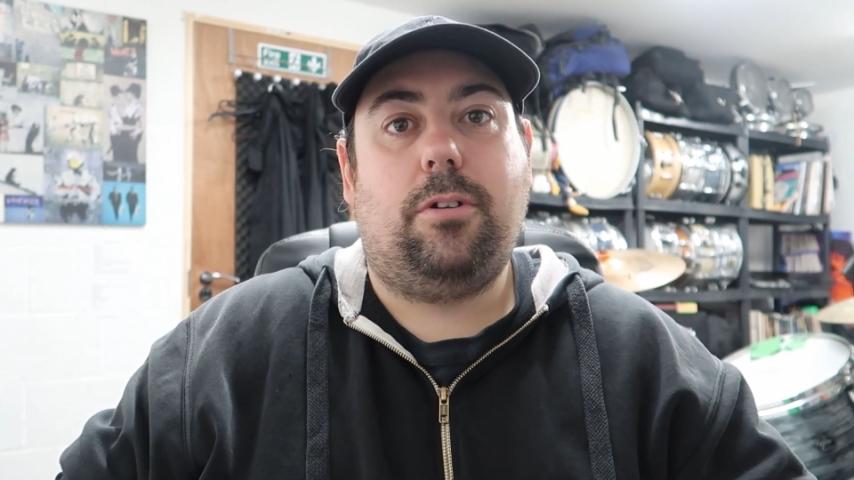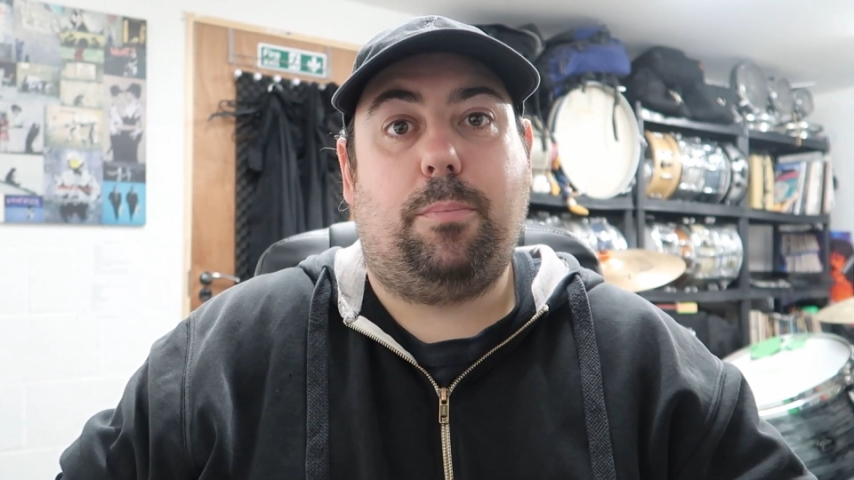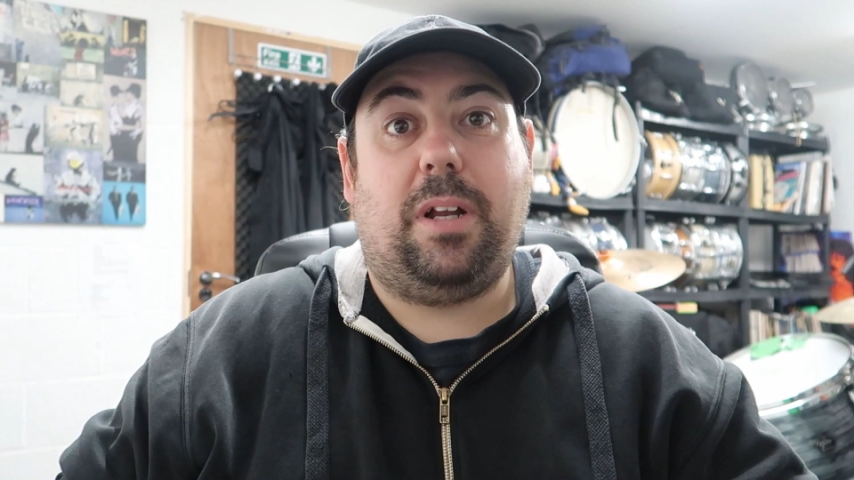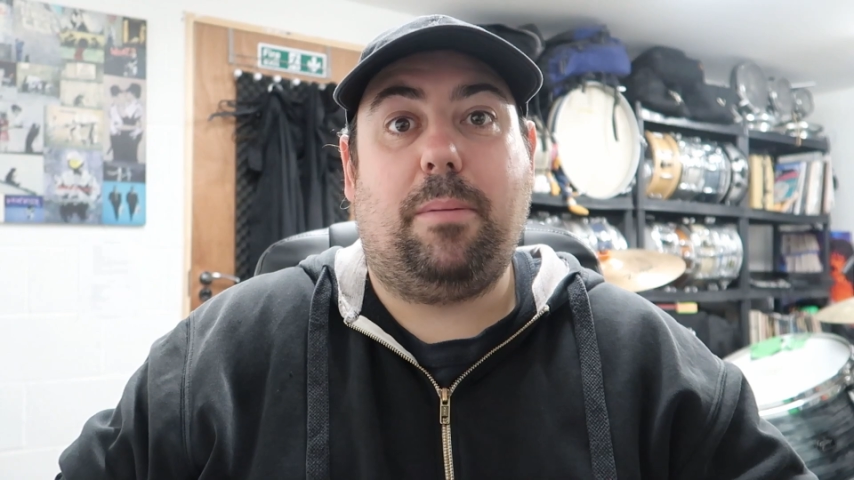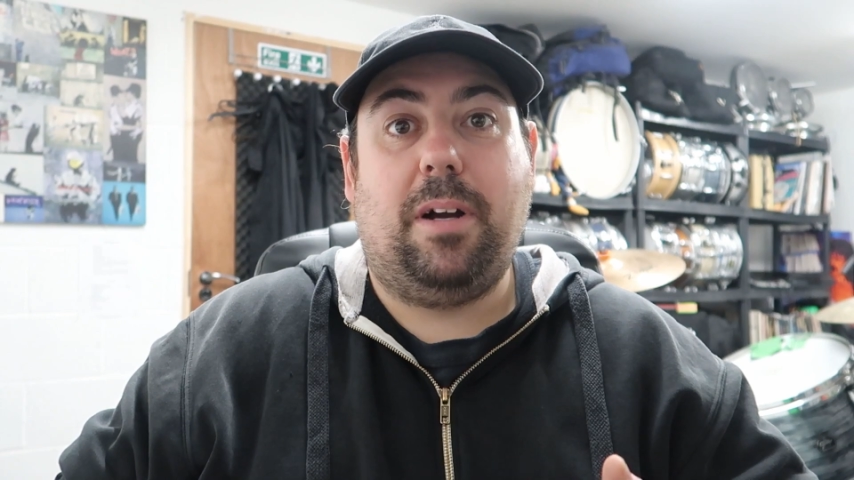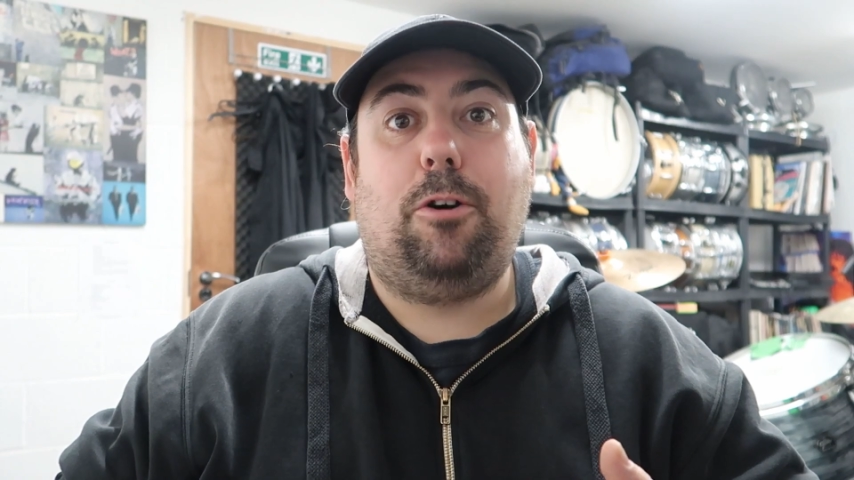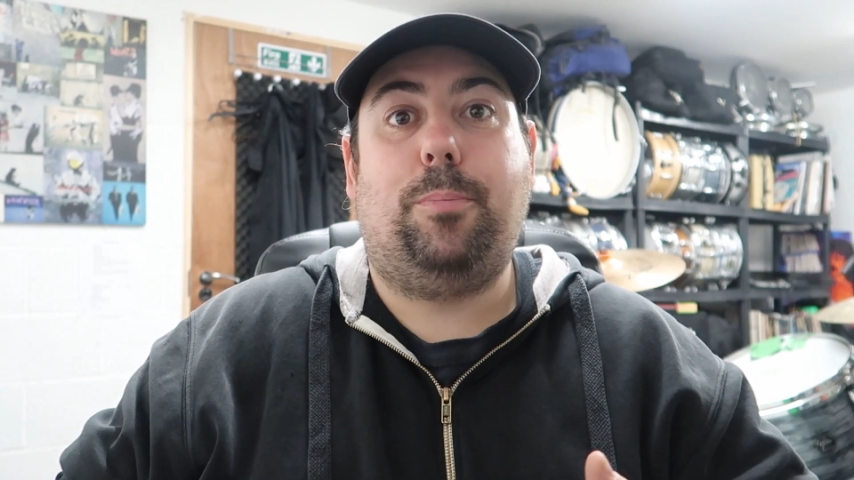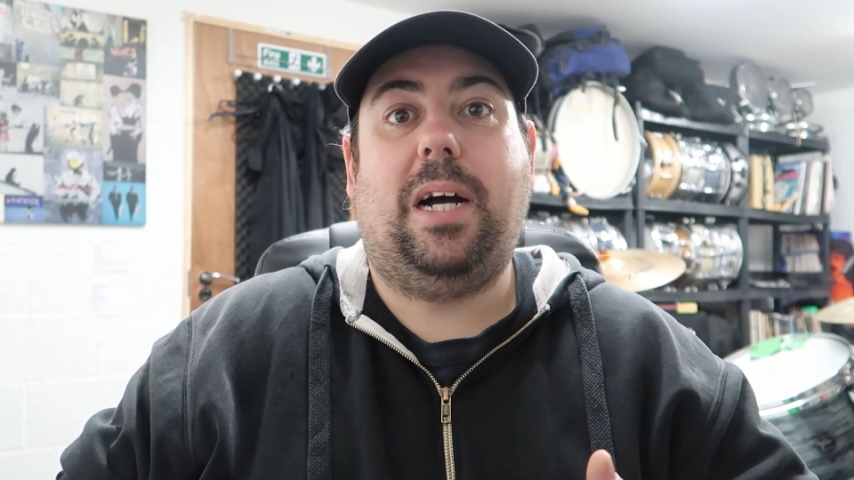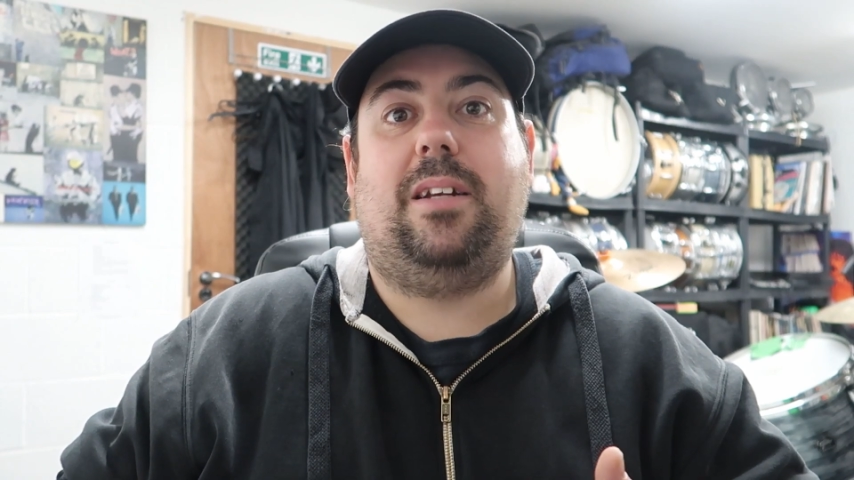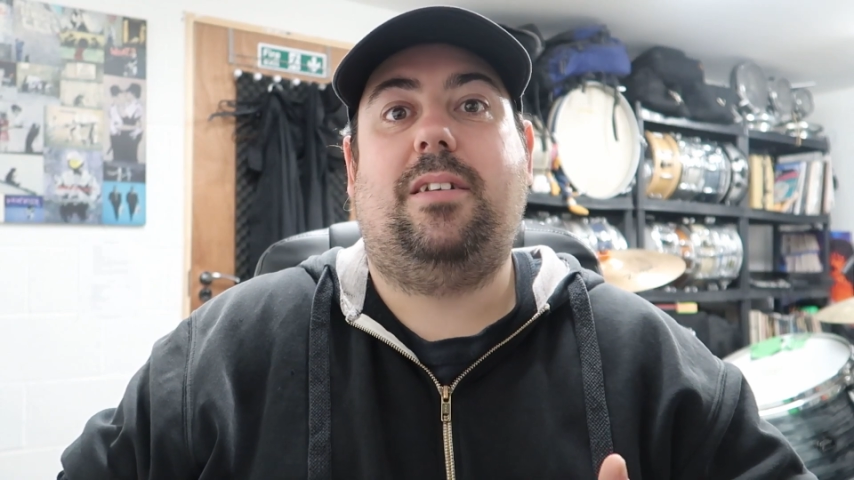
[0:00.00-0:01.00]
the black metal
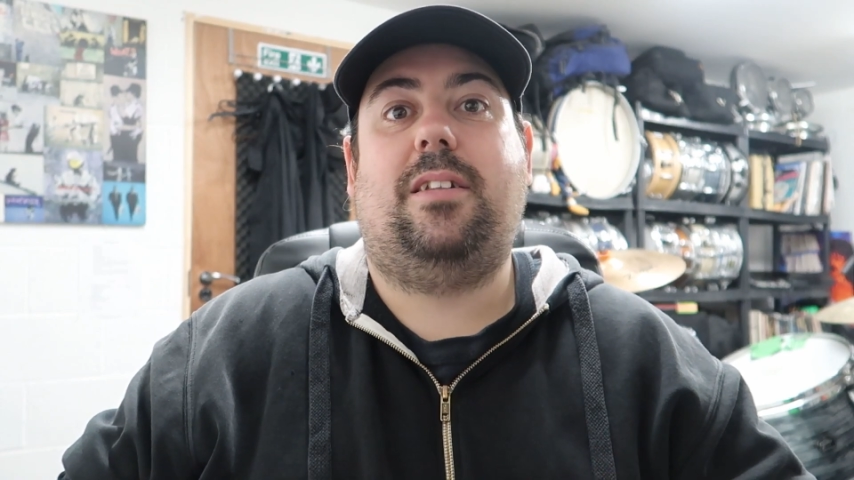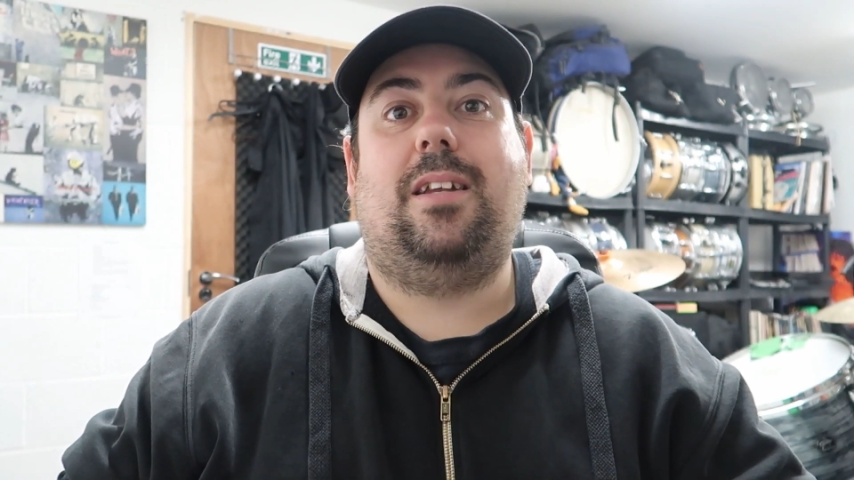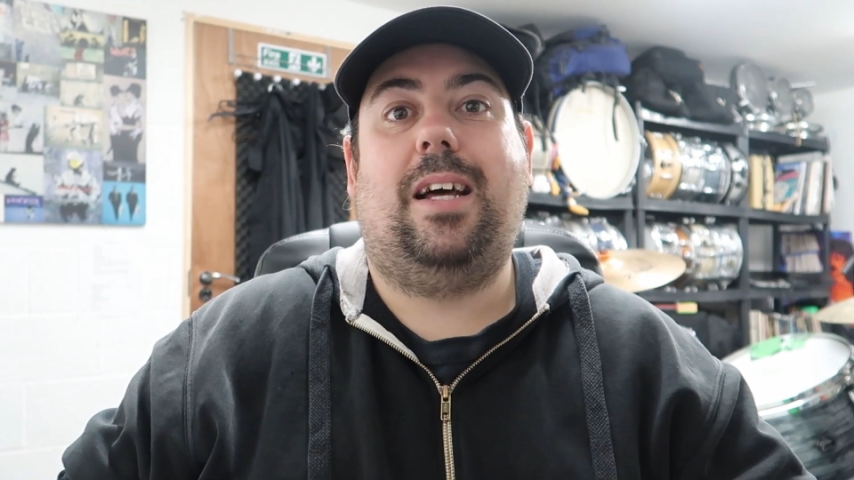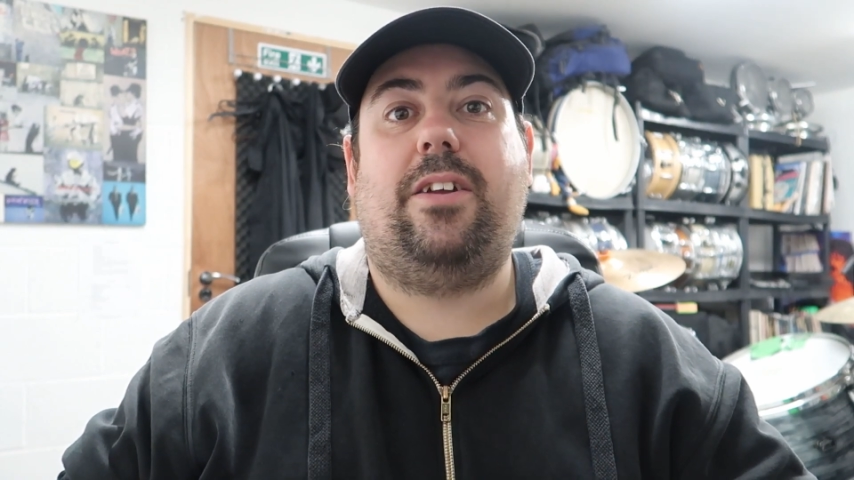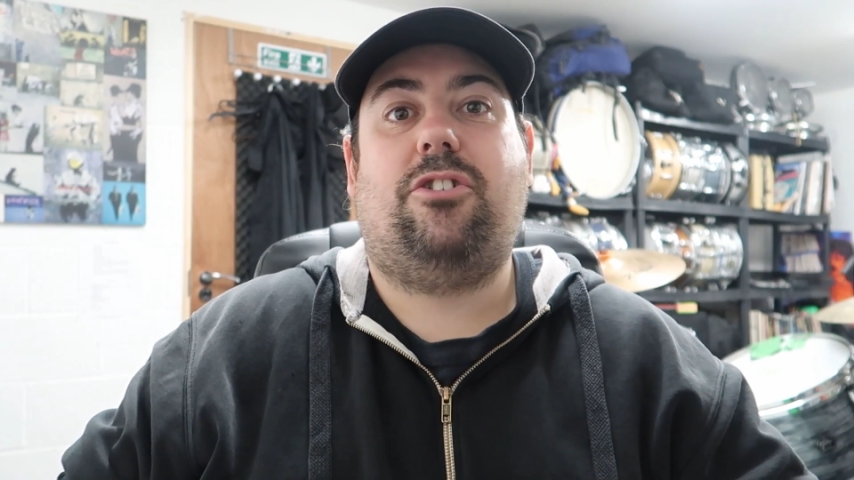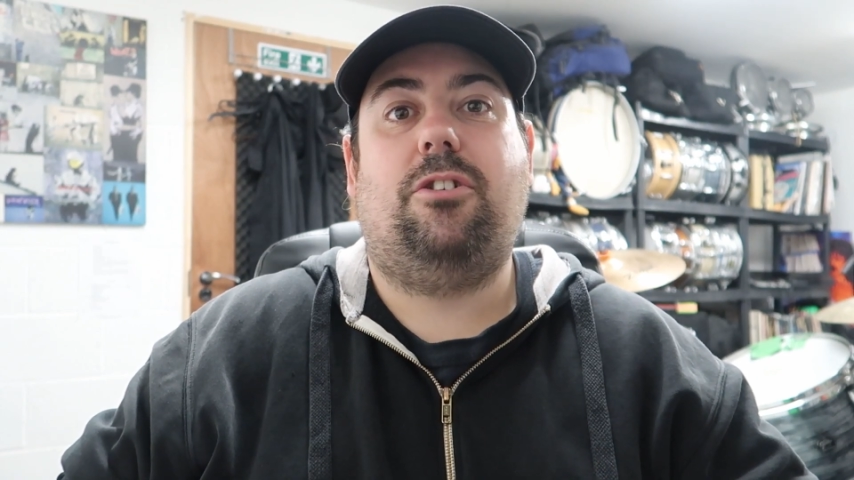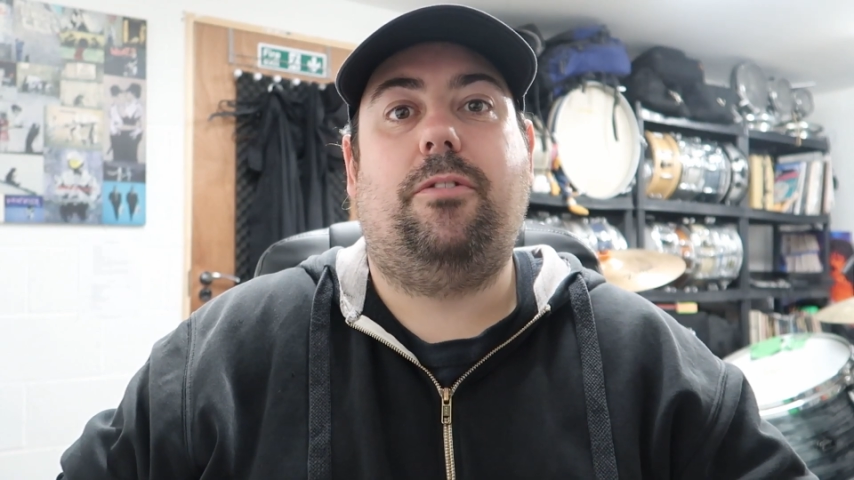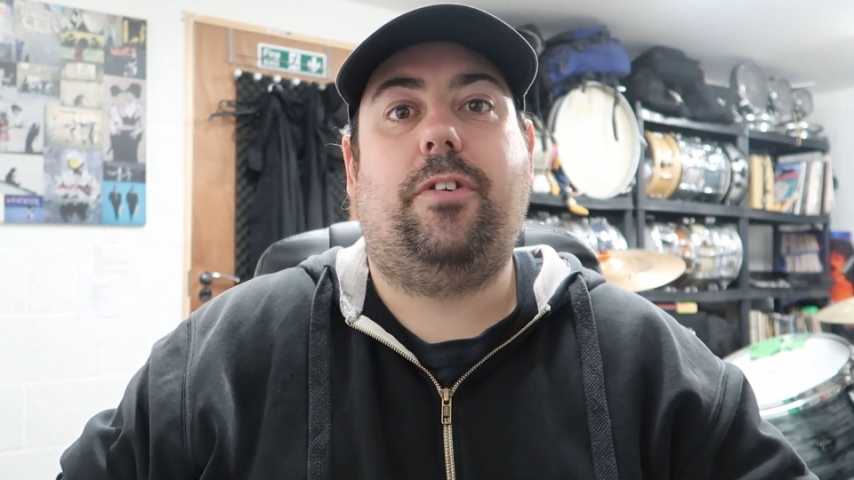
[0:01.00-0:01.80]
band, the last song